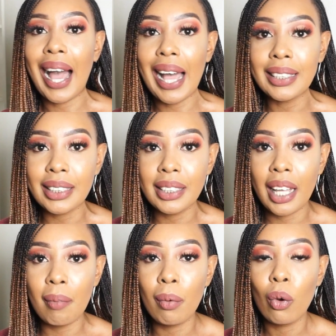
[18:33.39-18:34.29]
ask
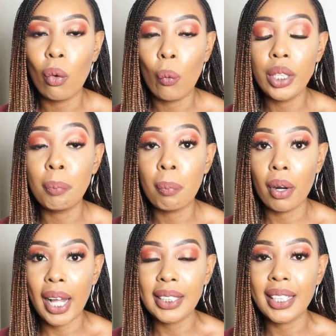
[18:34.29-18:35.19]
them which
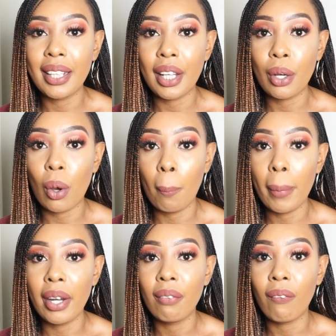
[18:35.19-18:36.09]
products they
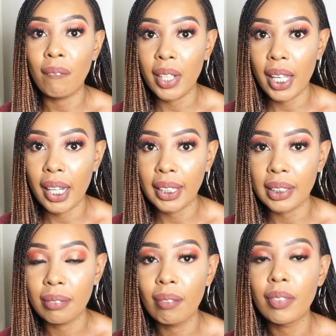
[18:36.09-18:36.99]
recommend for beginners.